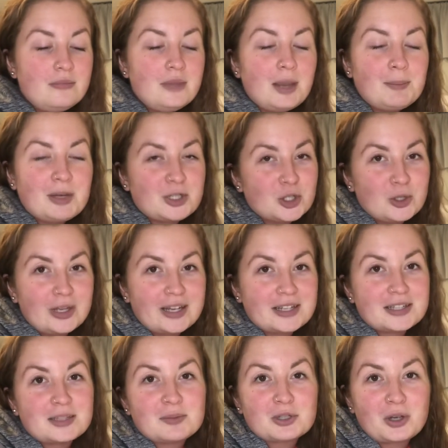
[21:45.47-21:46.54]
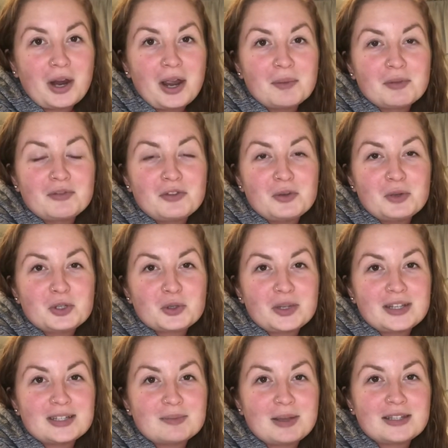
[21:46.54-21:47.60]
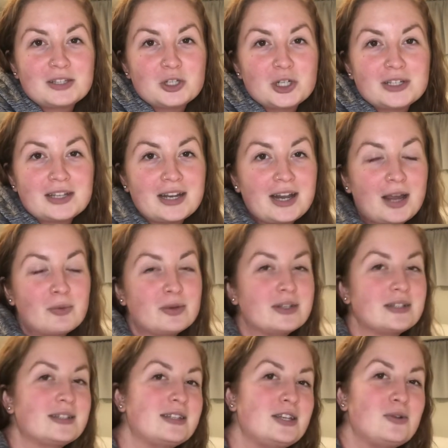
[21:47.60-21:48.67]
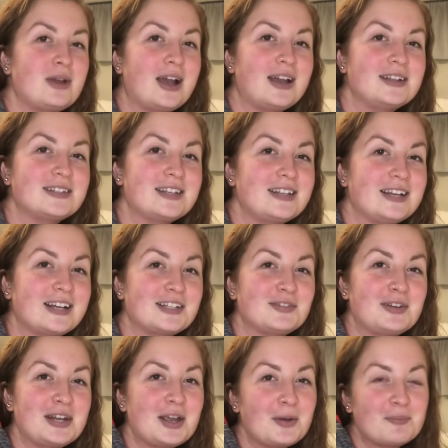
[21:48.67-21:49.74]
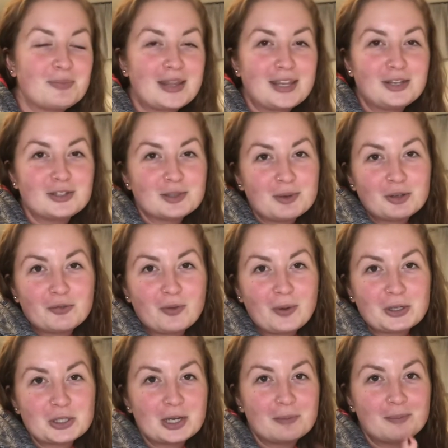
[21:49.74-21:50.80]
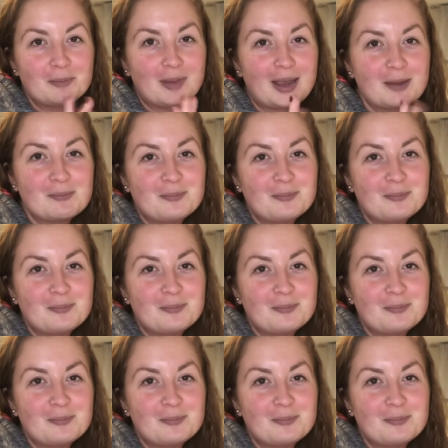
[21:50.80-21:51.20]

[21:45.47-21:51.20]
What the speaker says: Make sure you like and subscribe if you enjoy these messages, and I will see you guys in the next video. Thank you so much for watching. Bye.